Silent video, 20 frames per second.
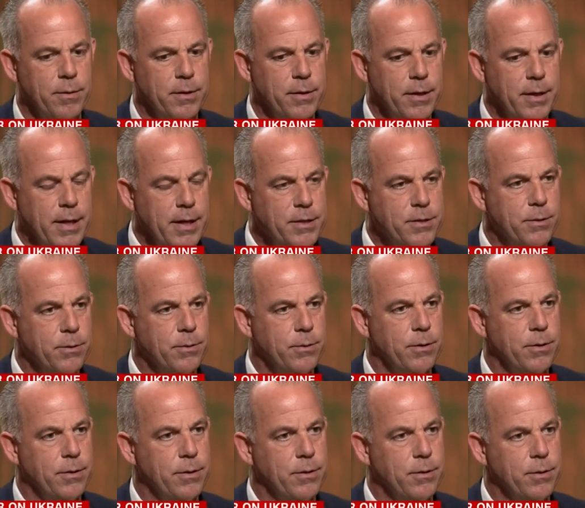NATO,
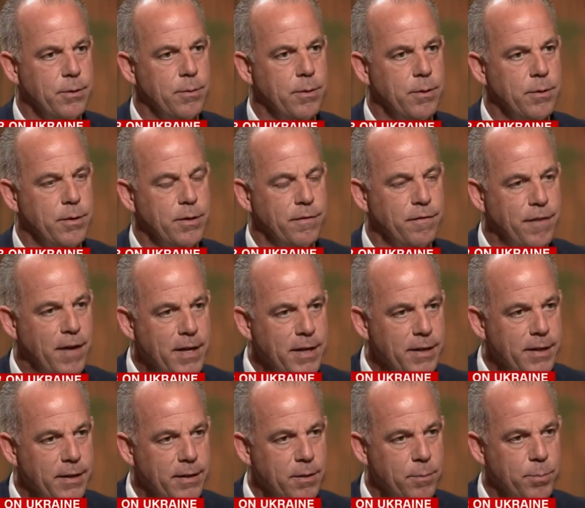on
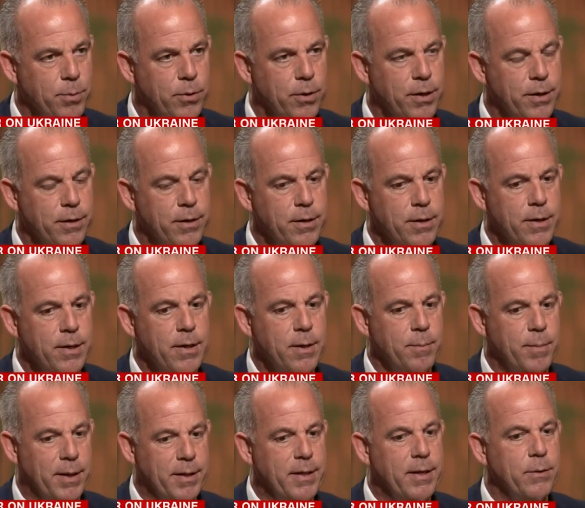defending the border,
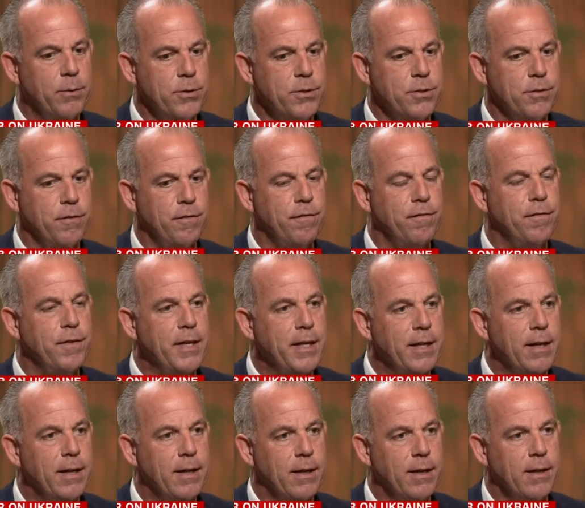but they also
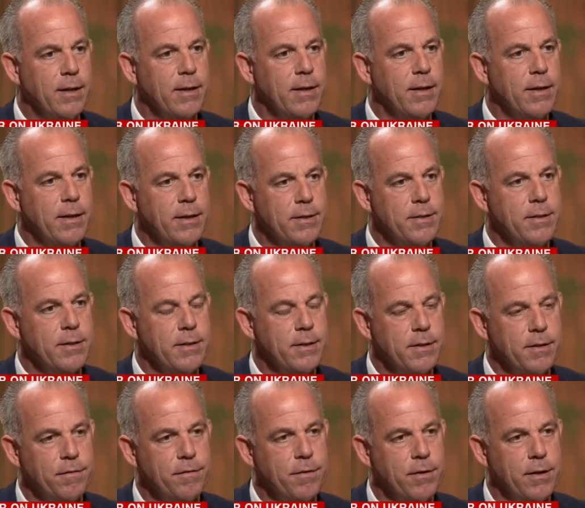feel it
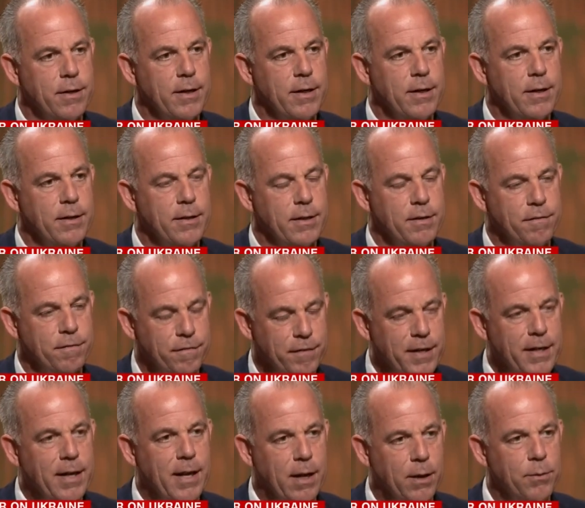differently. They
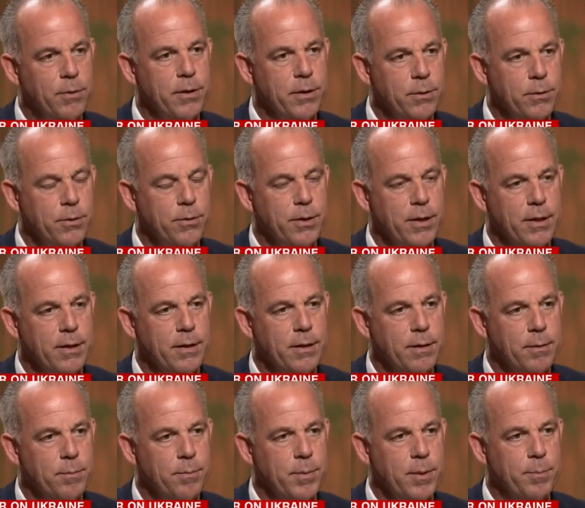feel how the Ukraine
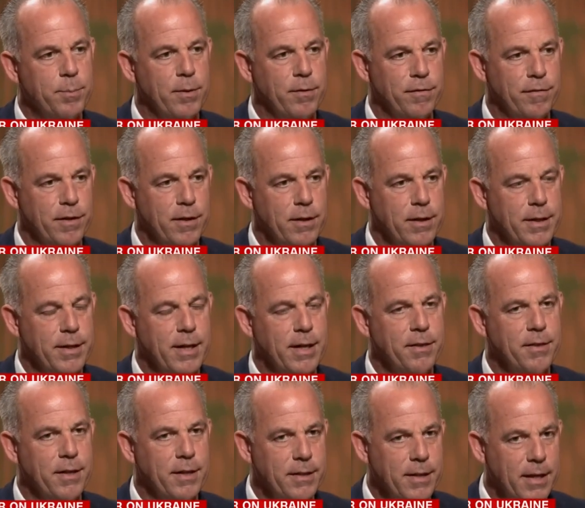people feel, and I
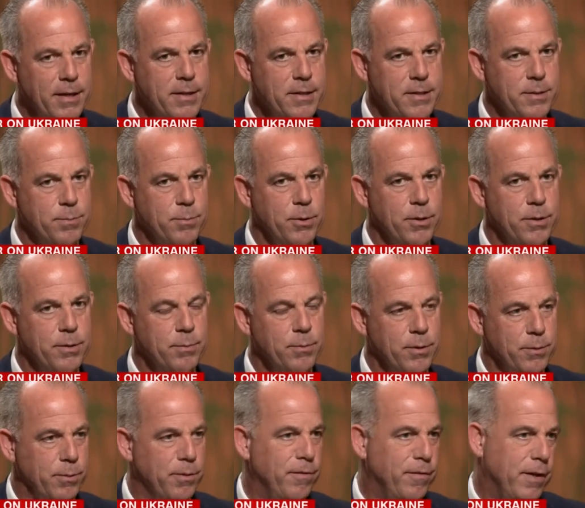think that is
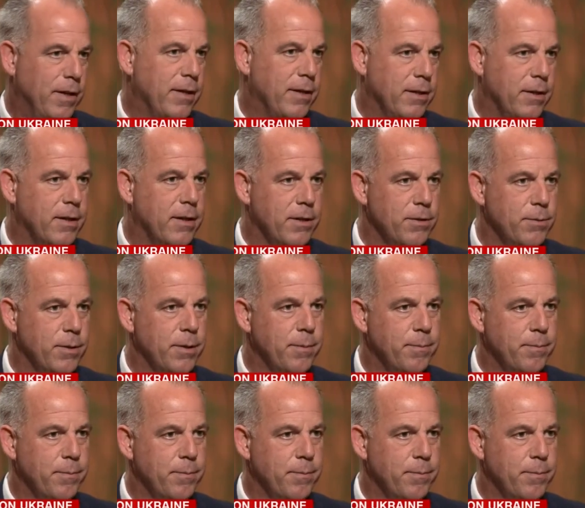what we feel in the country.